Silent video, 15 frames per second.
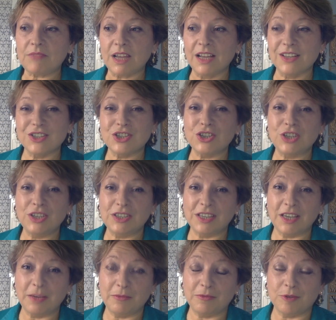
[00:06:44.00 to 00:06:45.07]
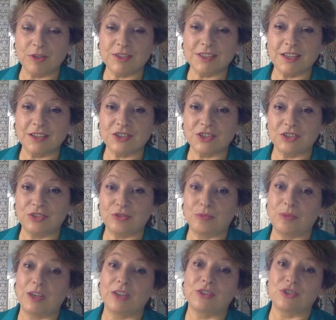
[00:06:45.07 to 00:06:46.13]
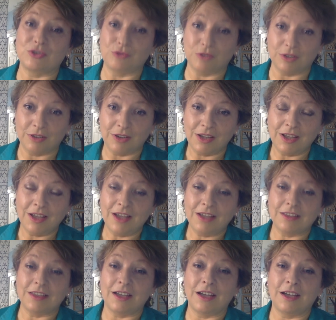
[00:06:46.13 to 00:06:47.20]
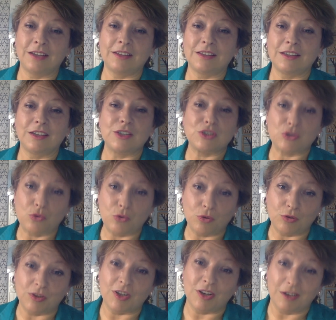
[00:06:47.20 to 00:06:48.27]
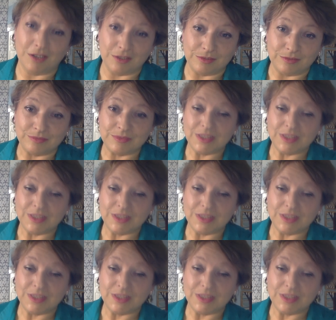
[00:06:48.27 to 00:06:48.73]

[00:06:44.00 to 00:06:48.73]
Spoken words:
and she came for a session to make sure that it's all gone.